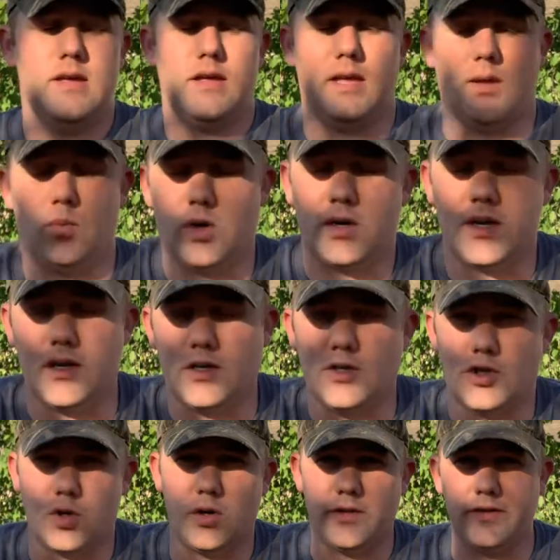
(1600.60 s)
and work in
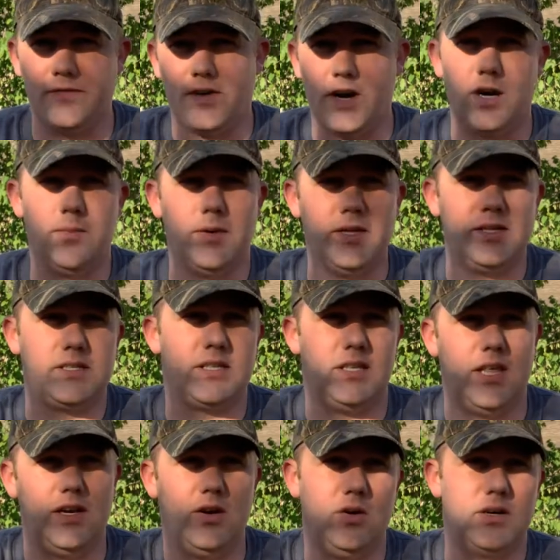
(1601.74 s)
controlled environments and
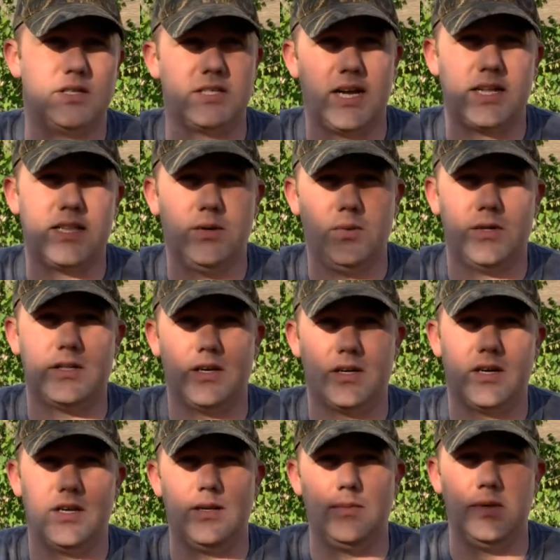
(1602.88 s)
they know exactly what they're
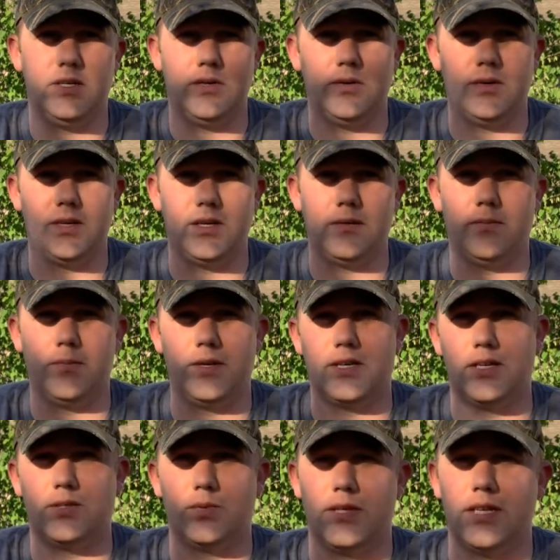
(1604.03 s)
going to be doing
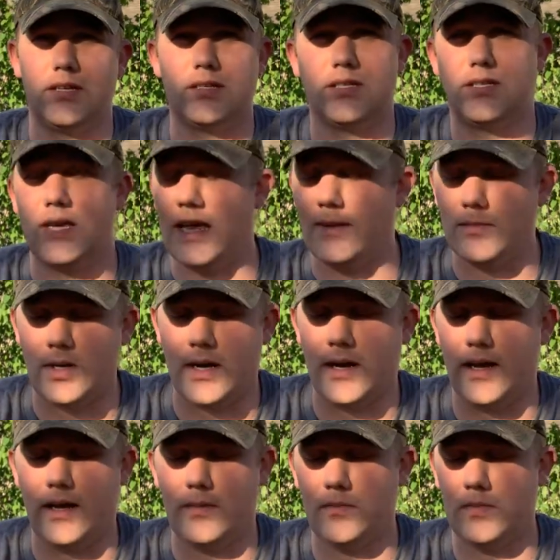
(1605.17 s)
because when it's game
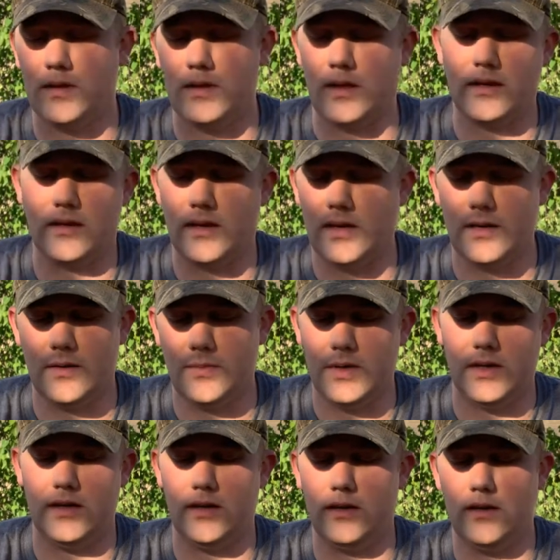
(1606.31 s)
time, then they're going to
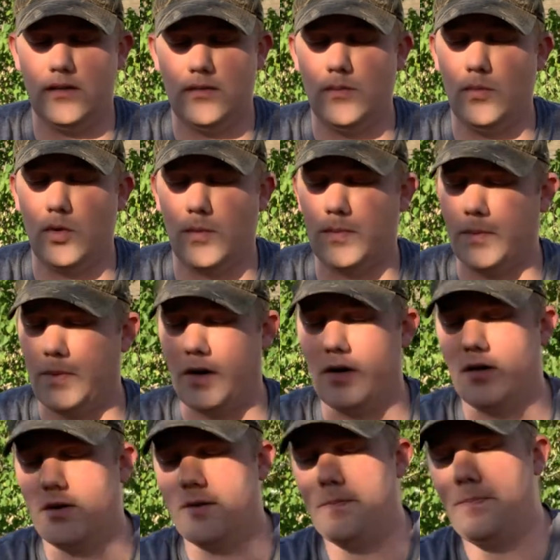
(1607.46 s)
be more
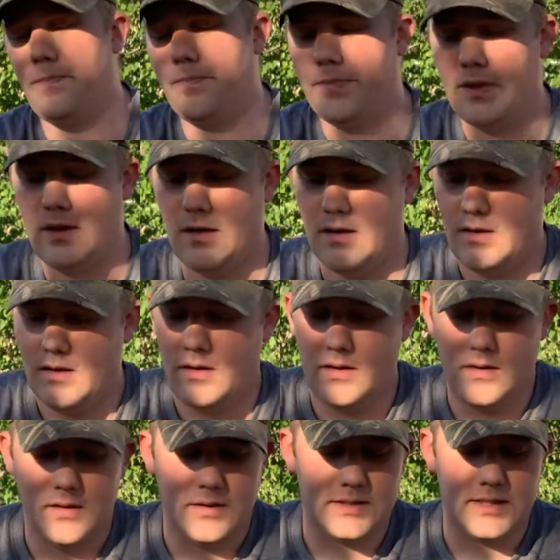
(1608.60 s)
prepared.
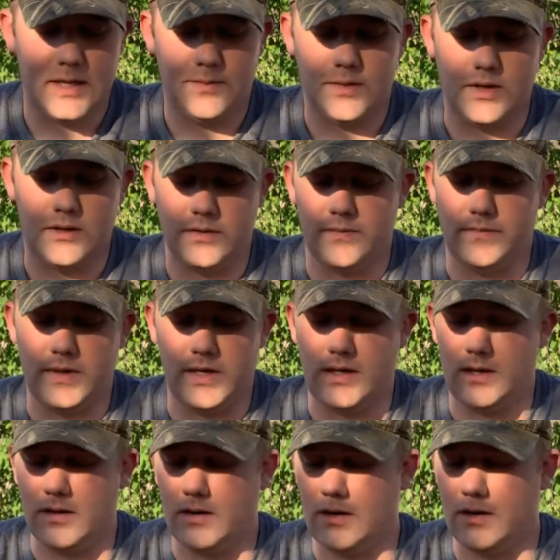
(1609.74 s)
Same deal
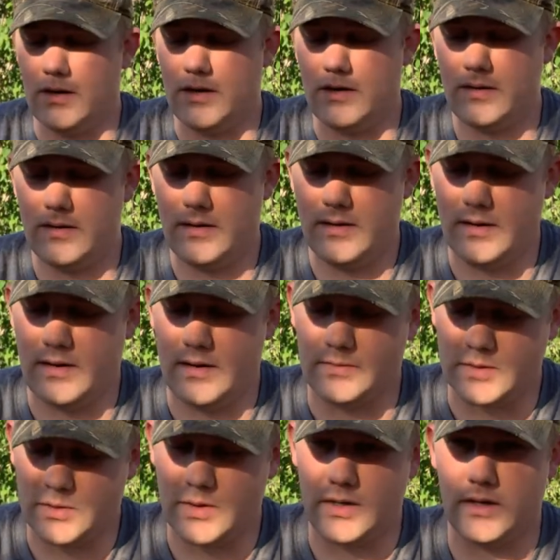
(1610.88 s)
here. Um,
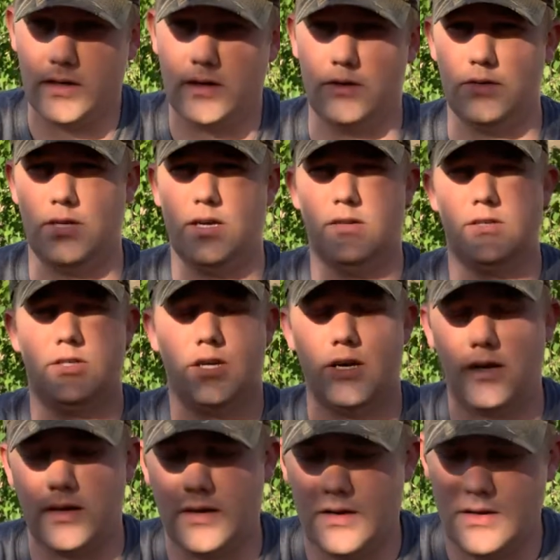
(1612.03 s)
so we're going to go ahead and
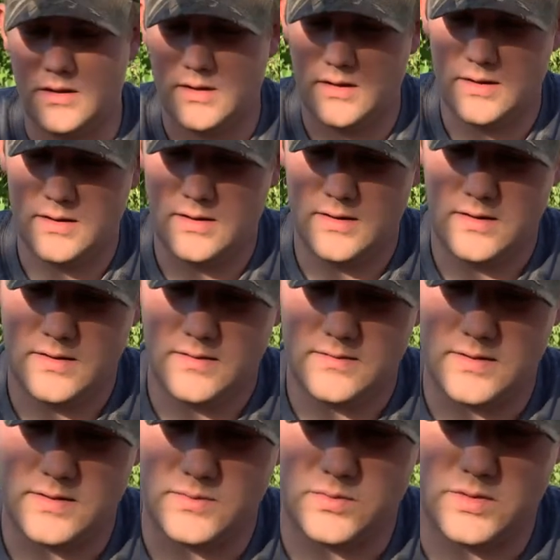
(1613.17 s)
check.
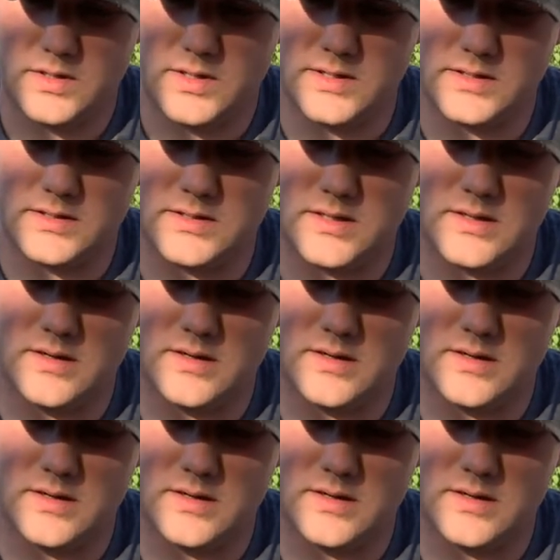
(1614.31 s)
This wood is,